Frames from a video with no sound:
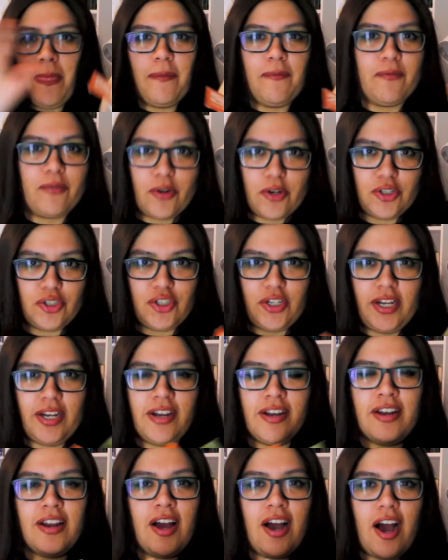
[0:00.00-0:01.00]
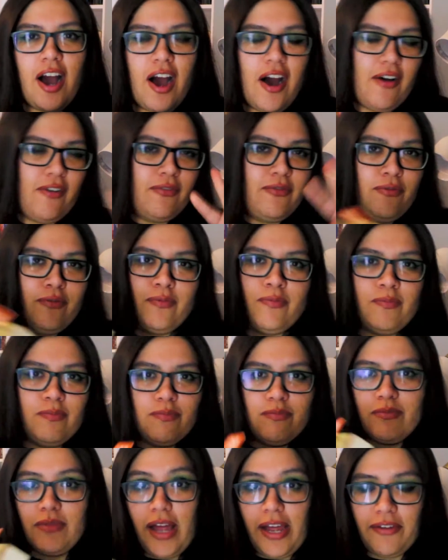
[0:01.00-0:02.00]
version of
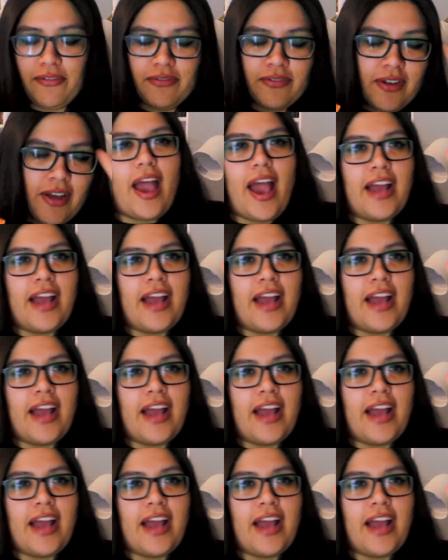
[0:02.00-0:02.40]
life.